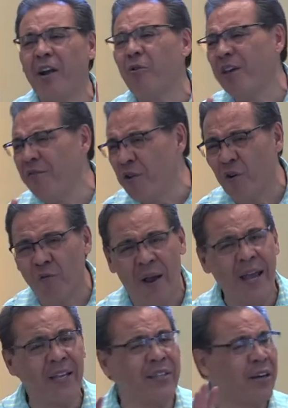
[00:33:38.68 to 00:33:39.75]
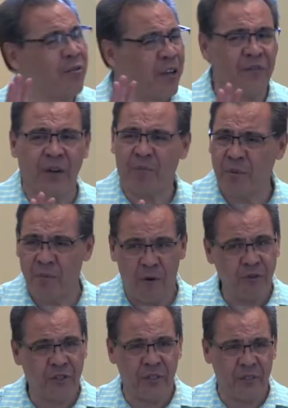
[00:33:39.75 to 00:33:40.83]
That'll give you a raise, that'll give you a
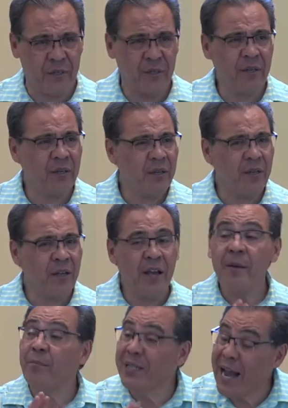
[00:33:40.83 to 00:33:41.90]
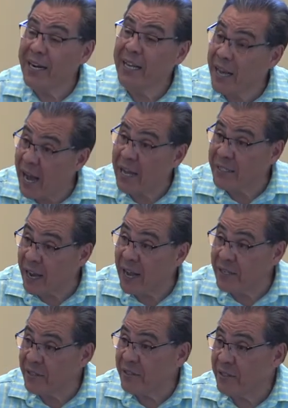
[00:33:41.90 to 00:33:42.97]
promotion, but not in God's
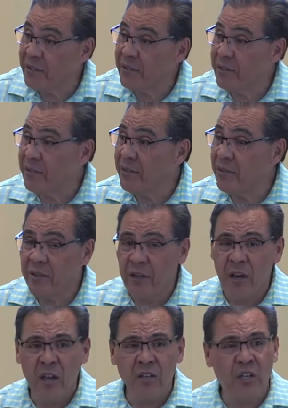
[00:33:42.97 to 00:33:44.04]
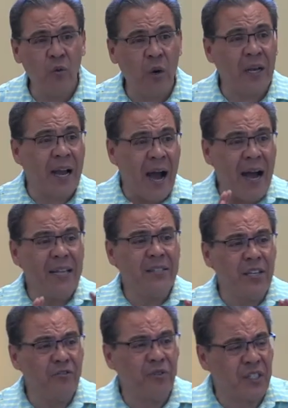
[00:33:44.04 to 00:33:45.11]
eyes. See, what God
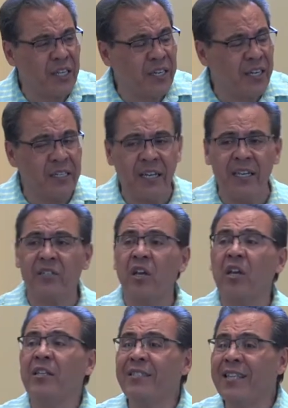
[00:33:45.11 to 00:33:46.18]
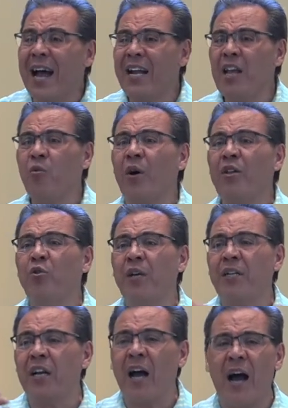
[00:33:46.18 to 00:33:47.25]
is interested in is not in what you
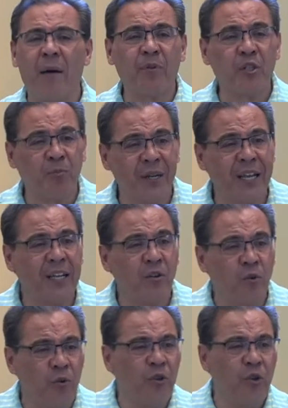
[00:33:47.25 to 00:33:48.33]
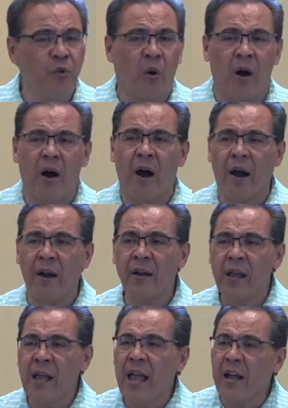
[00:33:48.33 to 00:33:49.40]
can accomplish, but in who you are.
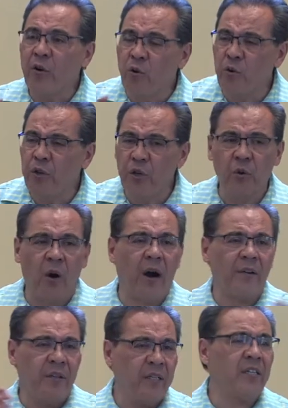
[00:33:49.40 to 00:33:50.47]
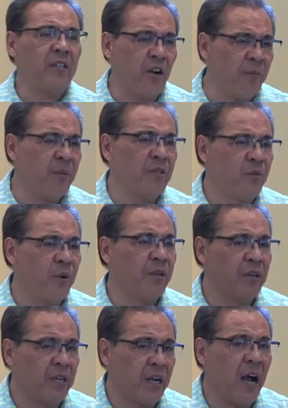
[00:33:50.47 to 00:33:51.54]
And who you are then determines what
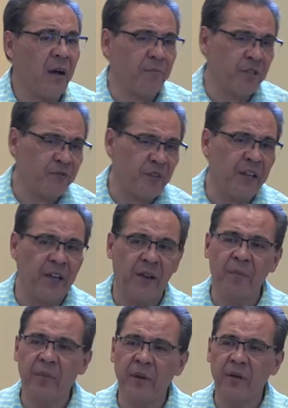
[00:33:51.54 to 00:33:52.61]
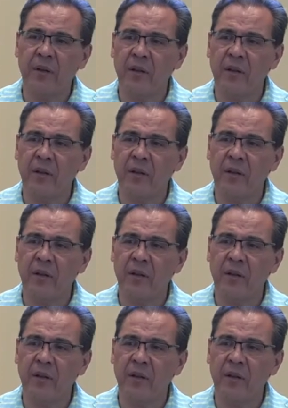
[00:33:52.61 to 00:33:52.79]
you could accomplish for him.